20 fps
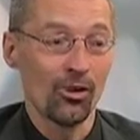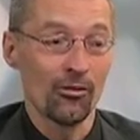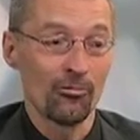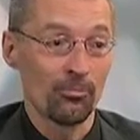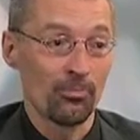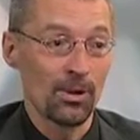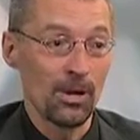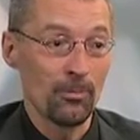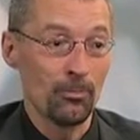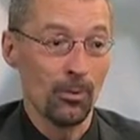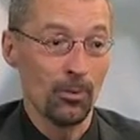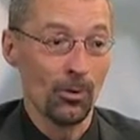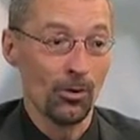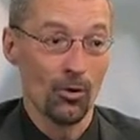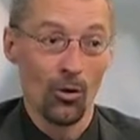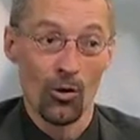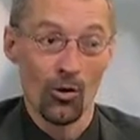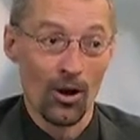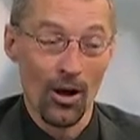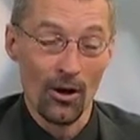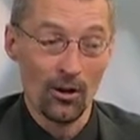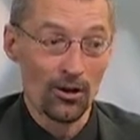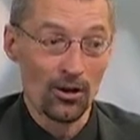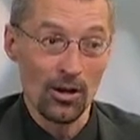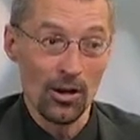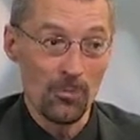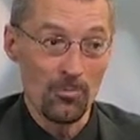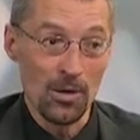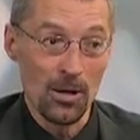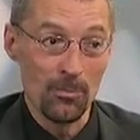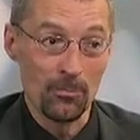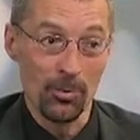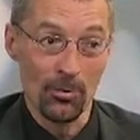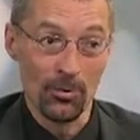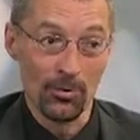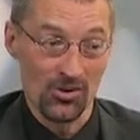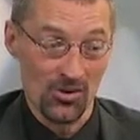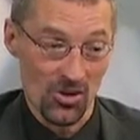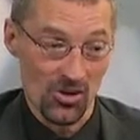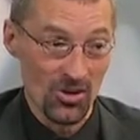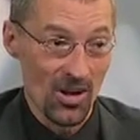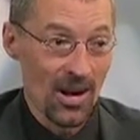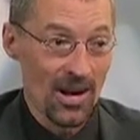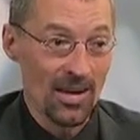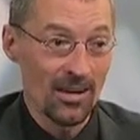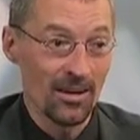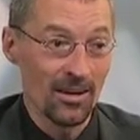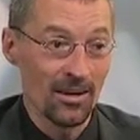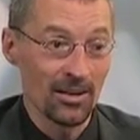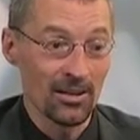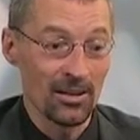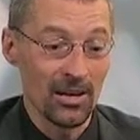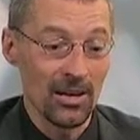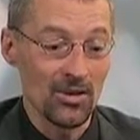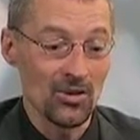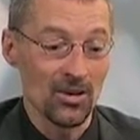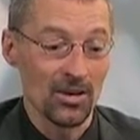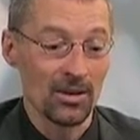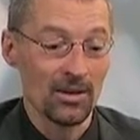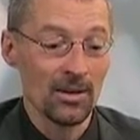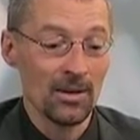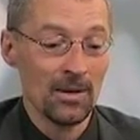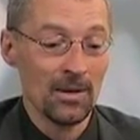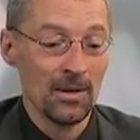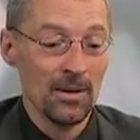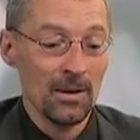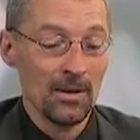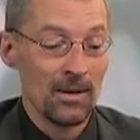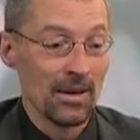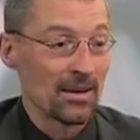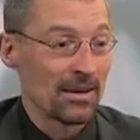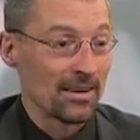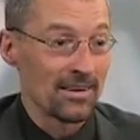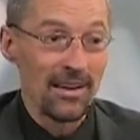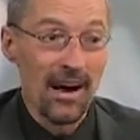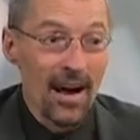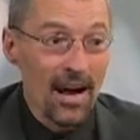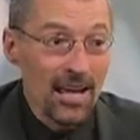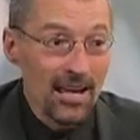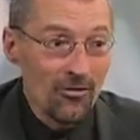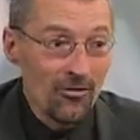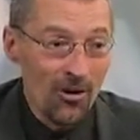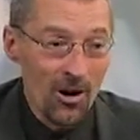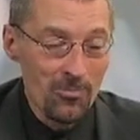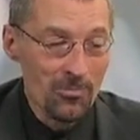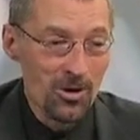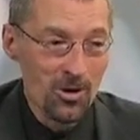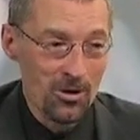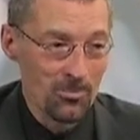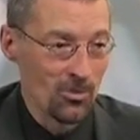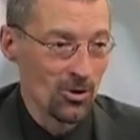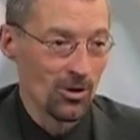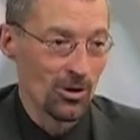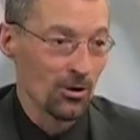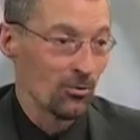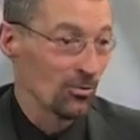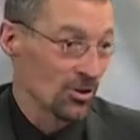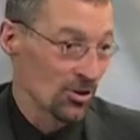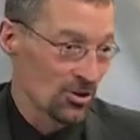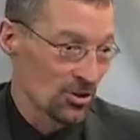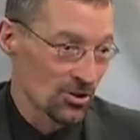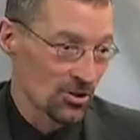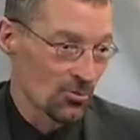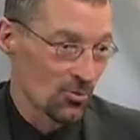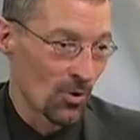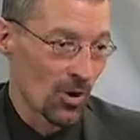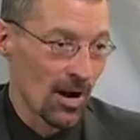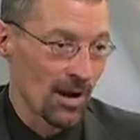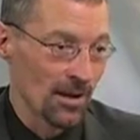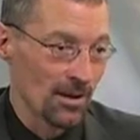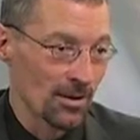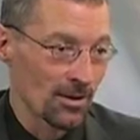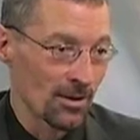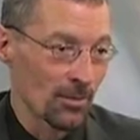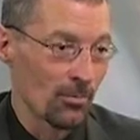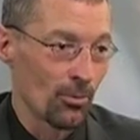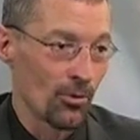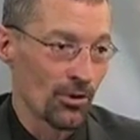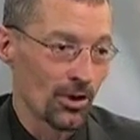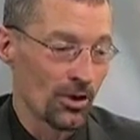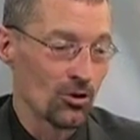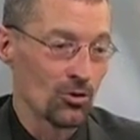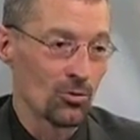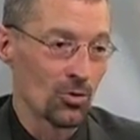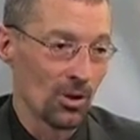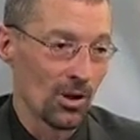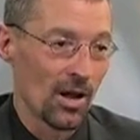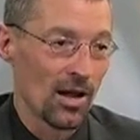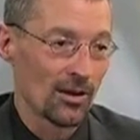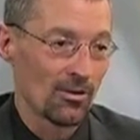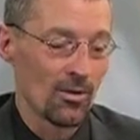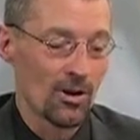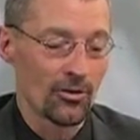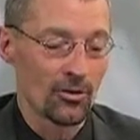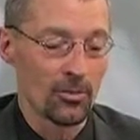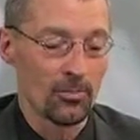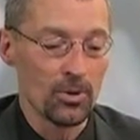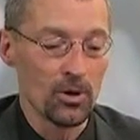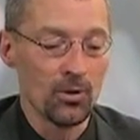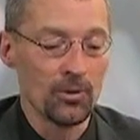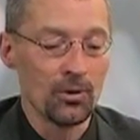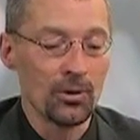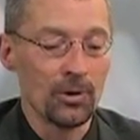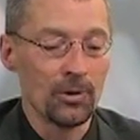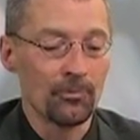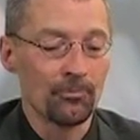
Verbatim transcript: of people, elderly people, it's a dying congregation in a dying farming community, which is where I get appointed to a lot around Dubuque,